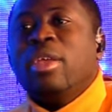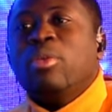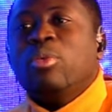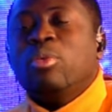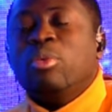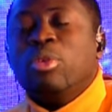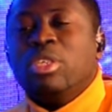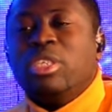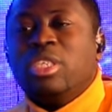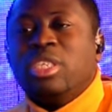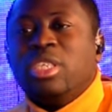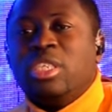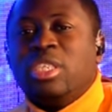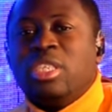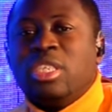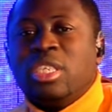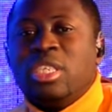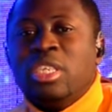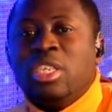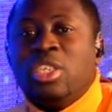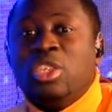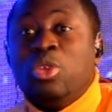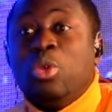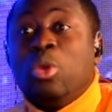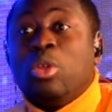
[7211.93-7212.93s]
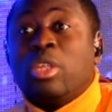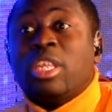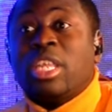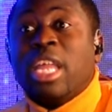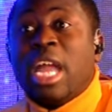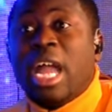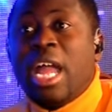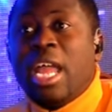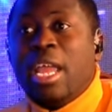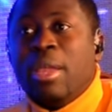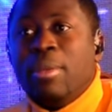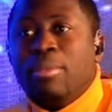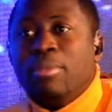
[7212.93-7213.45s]
which is in your
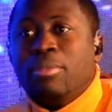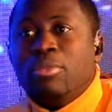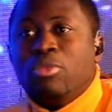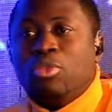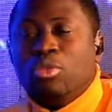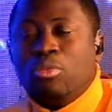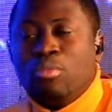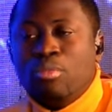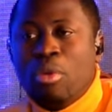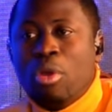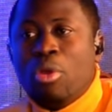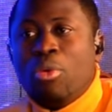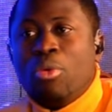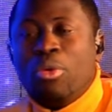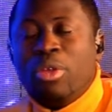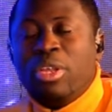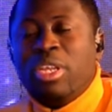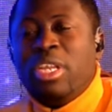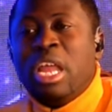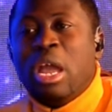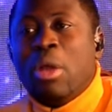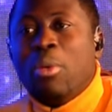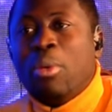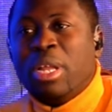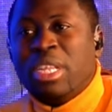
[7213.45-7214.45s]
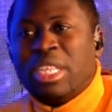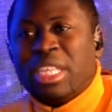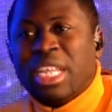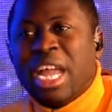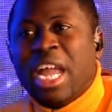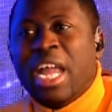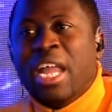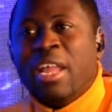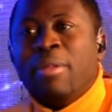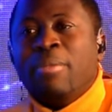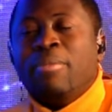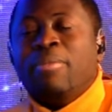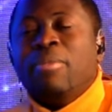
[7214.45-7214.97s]
time, tomorrow in our
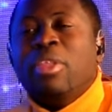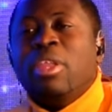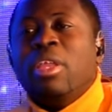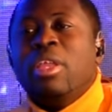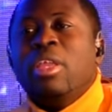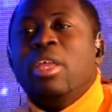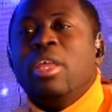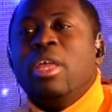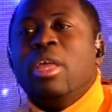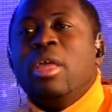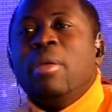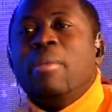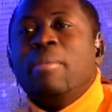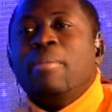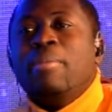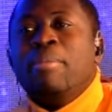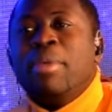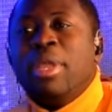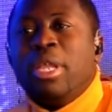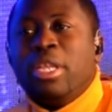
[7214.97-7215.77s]
time. Mm-hmm. Make